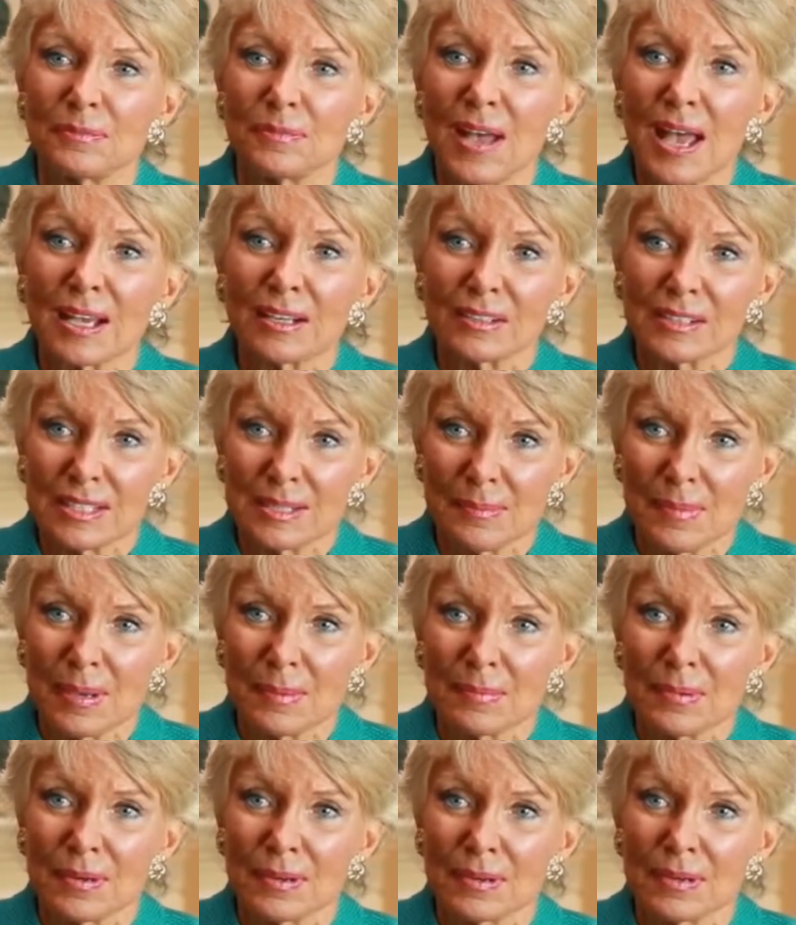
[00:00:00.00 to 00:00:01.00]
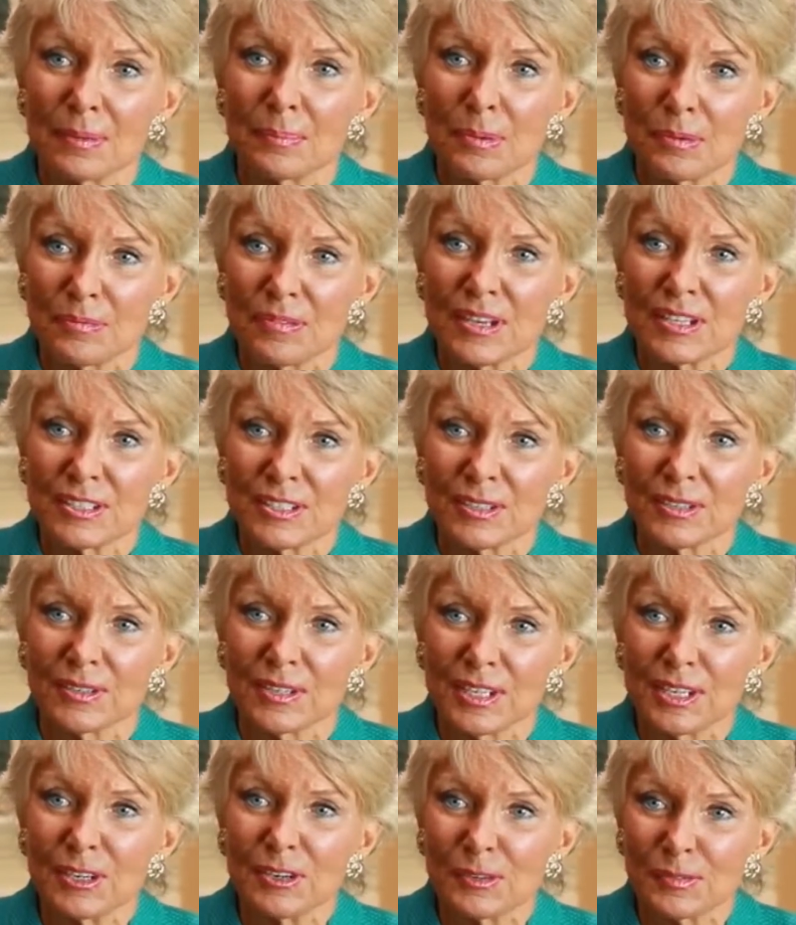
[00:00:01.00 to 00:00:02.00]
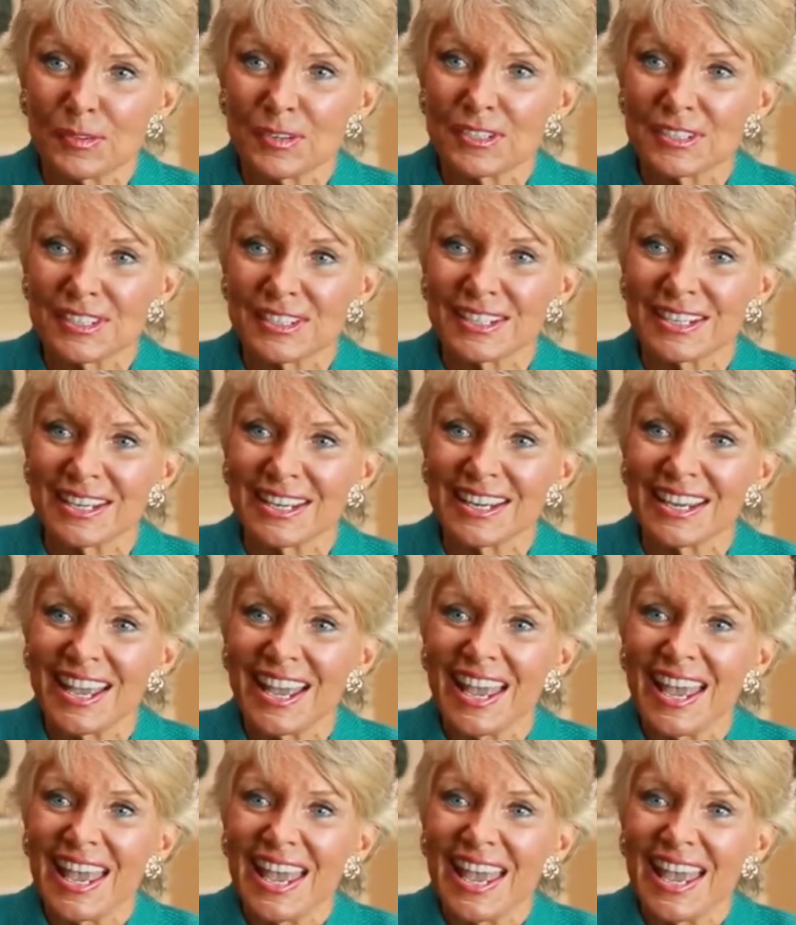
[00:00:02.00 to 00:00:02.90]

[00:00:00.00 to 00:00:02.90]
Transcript: faculty member, a professor at a university,